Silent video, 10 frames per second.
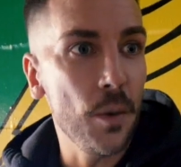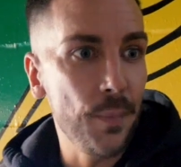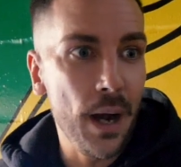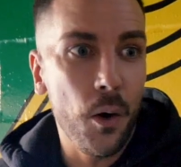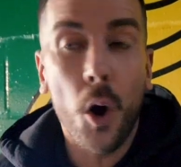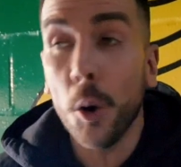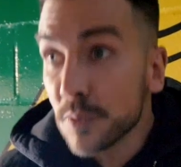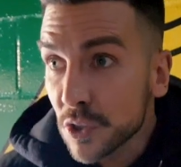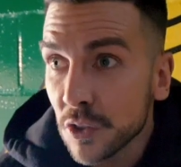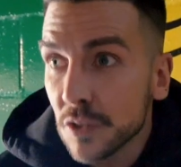about
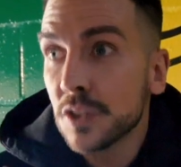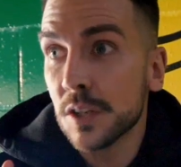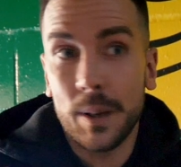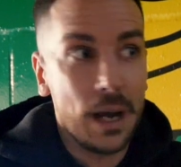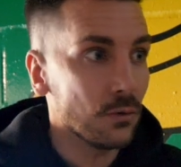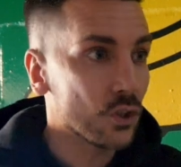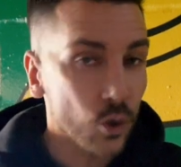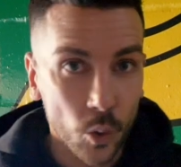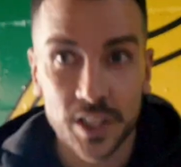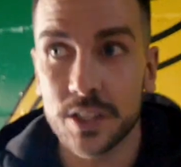options, about
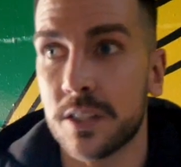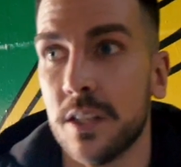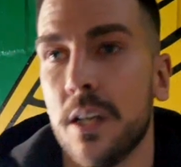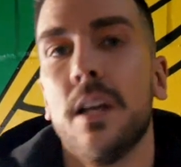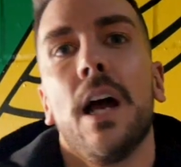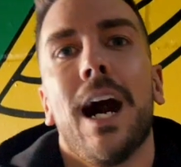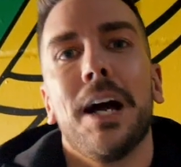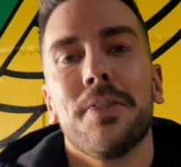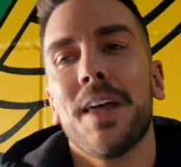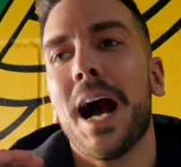choice,
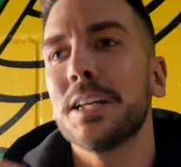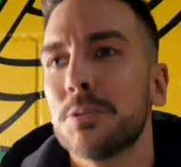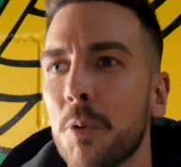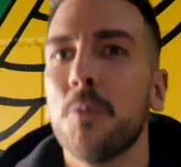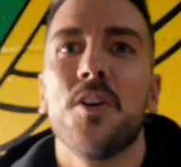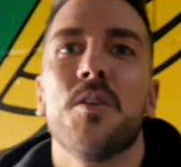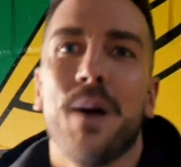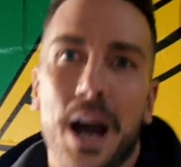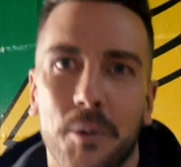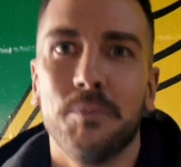and that is what we're
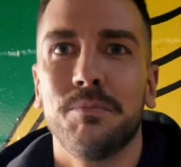about.